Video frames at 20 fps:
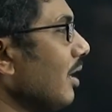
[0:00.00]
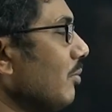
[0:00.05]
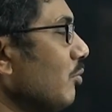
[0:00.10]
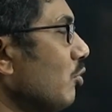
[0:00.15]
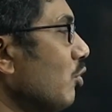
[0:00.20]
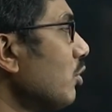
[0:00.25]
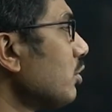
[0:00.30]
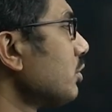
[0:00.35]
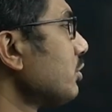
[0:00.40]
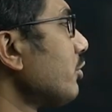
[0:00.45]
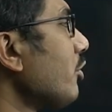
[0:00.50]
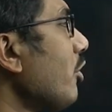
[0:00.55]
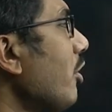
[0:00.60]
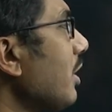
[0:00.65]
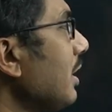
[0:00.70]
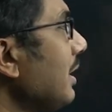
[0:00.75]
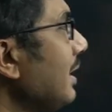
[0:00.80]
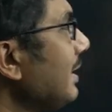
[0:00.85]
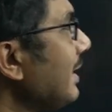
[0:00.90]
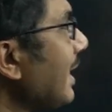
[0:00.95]
more
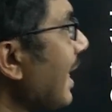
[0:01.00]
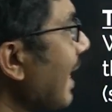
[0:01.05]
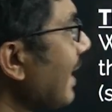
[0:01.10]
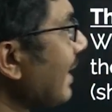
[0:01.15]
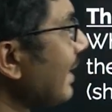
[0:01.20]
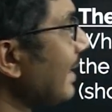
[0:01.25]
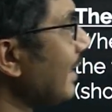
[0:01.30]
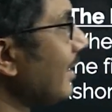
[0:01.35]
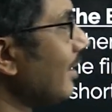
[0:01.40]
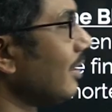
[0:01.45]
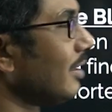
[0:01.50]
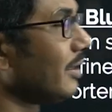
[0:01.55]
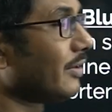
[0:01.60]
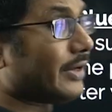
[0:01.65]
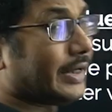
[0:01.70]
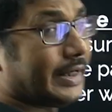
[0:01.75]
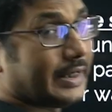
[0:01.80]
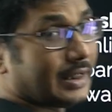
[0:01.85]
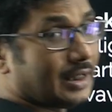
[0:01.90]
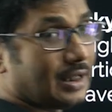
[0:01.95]
strongly than red.